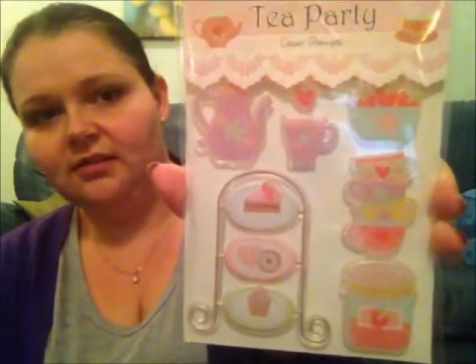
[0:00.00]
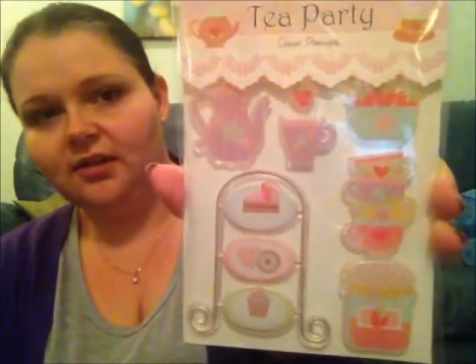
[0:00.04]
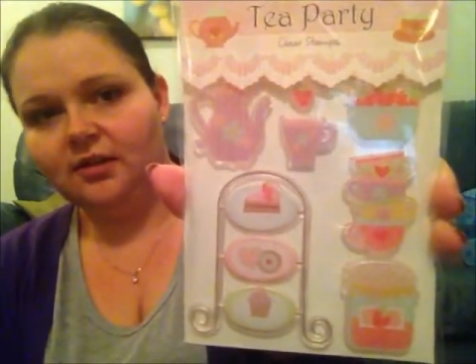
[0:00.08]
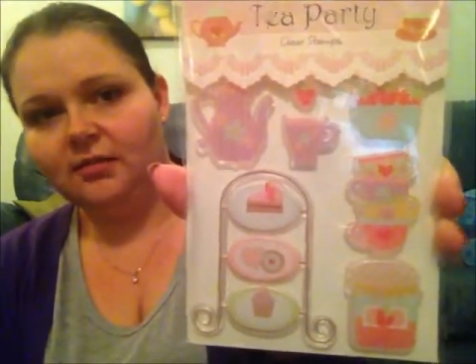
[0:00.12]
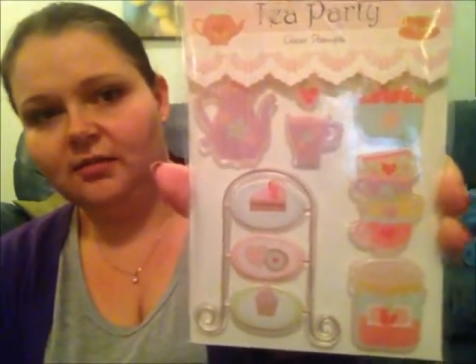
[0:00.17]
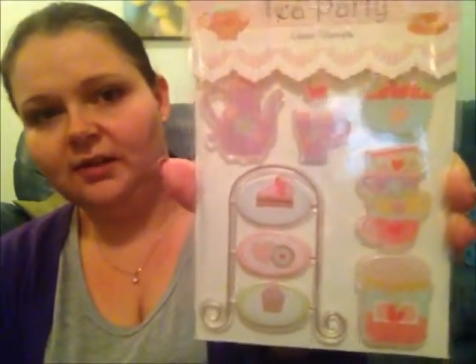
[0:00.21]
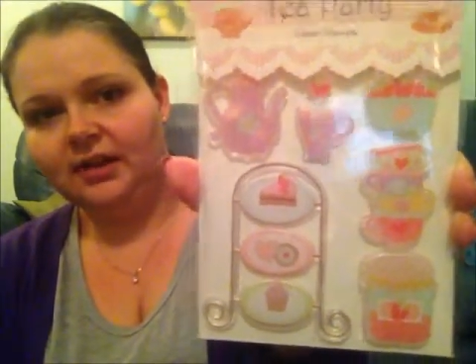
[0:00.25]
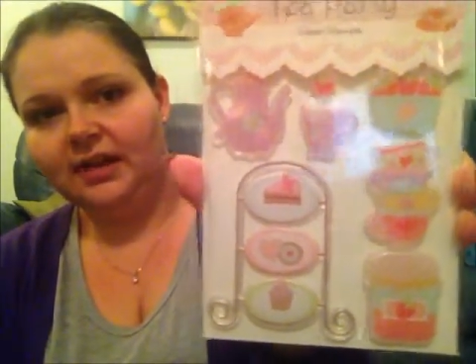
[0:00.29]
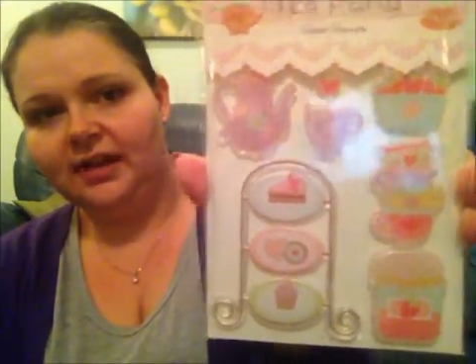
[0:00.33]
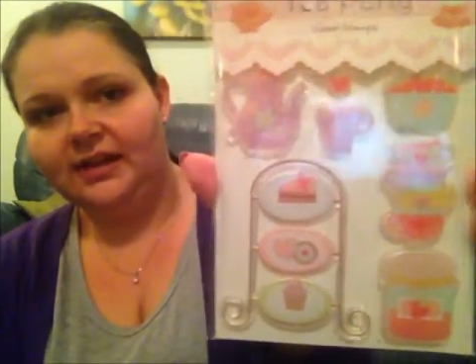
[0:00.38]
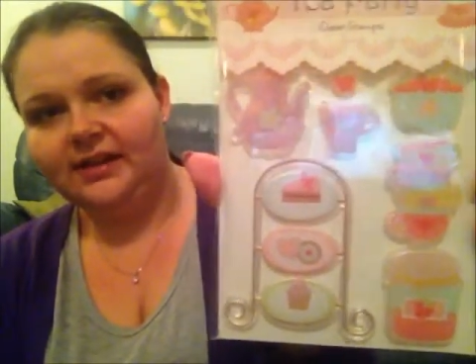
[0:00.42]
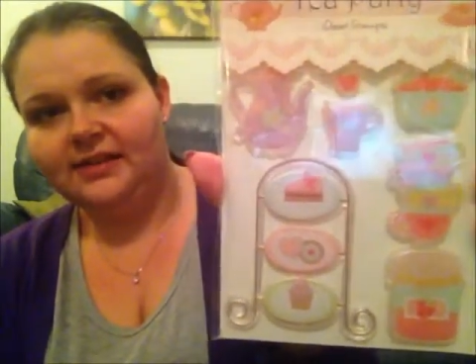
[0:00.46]

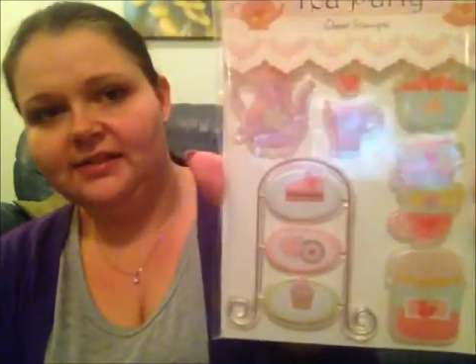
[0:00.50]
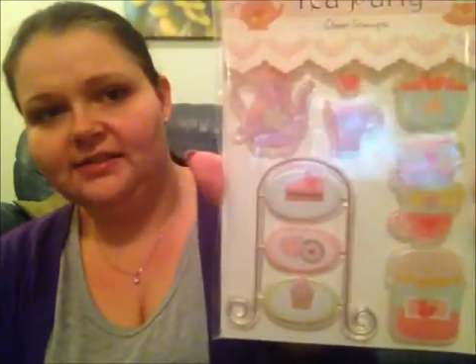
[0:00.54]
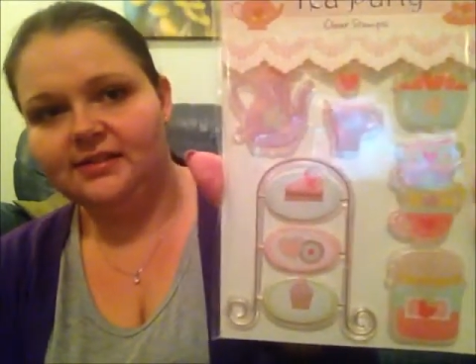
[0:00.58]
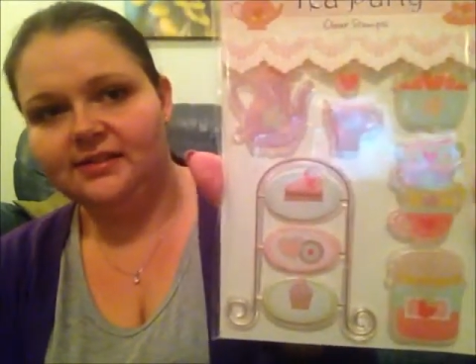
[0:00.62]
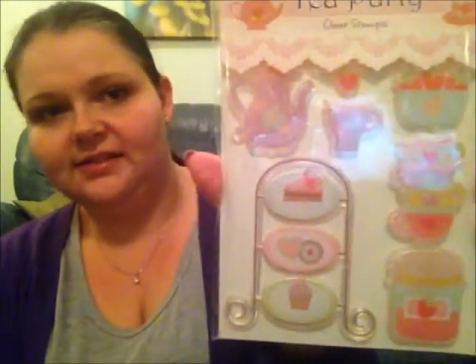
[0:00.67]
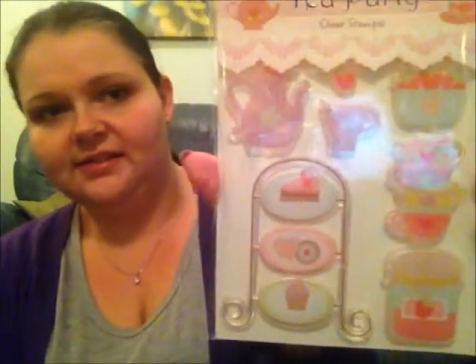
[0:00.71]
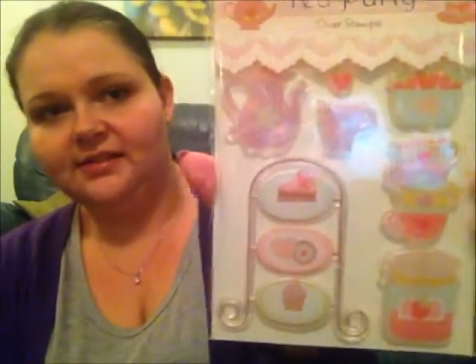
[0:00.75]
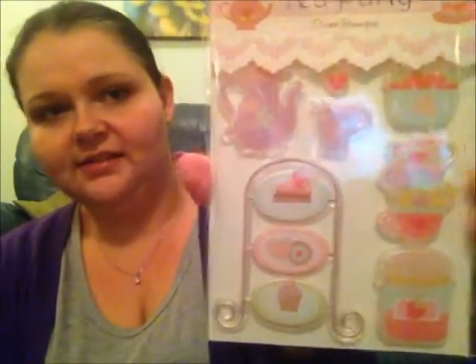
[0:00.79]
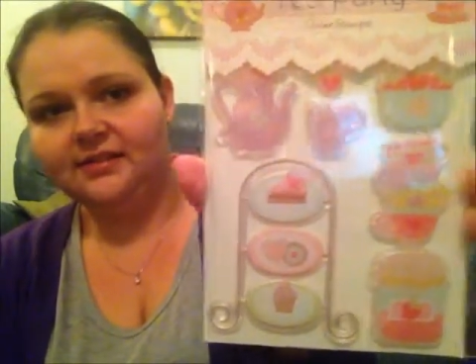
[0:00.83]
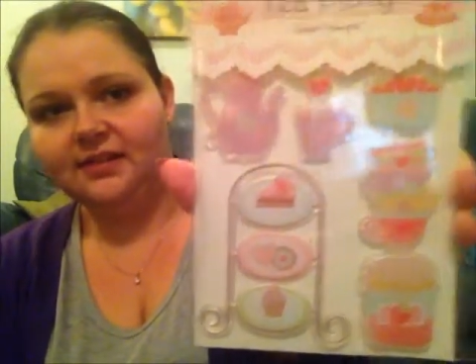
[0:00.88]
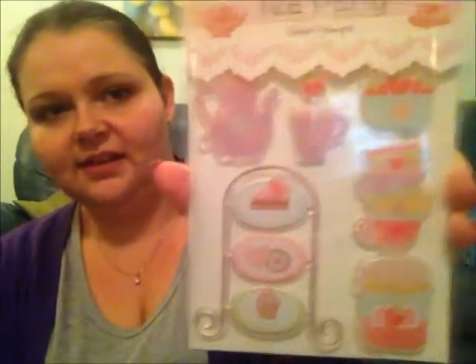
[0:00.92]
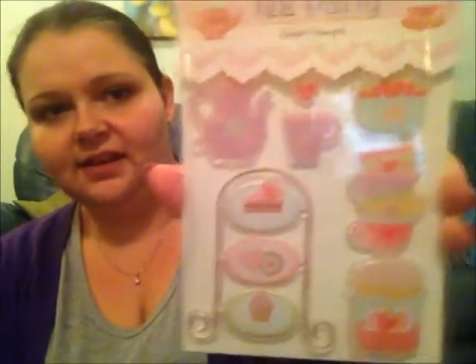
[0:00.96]
cupcakes
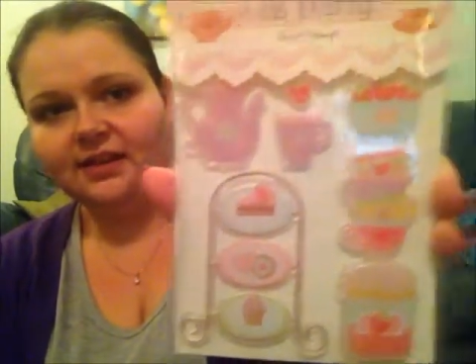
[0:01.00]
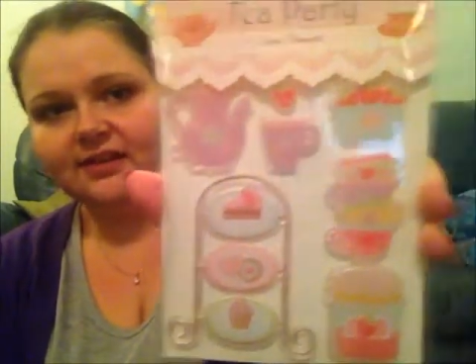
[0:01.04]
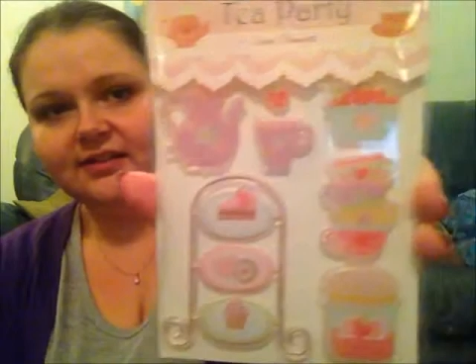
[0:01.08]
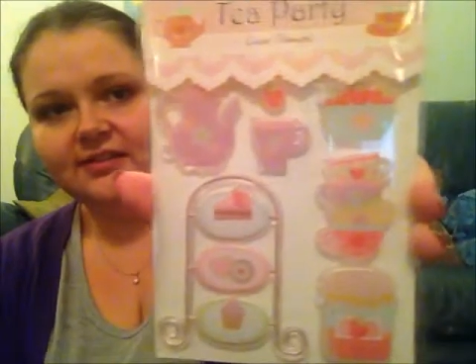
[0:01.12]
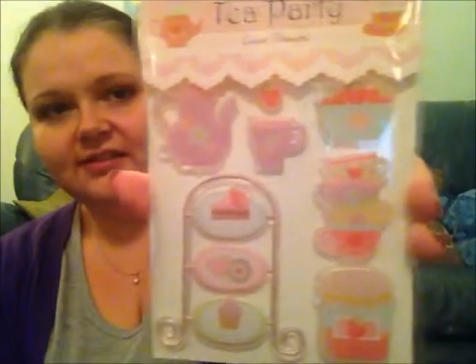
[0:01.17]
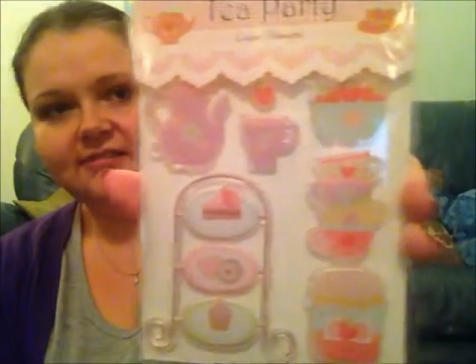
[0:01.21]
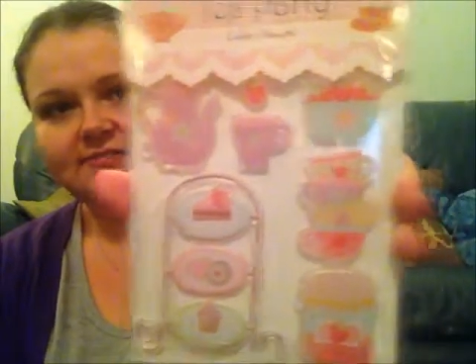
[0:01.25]
and like a,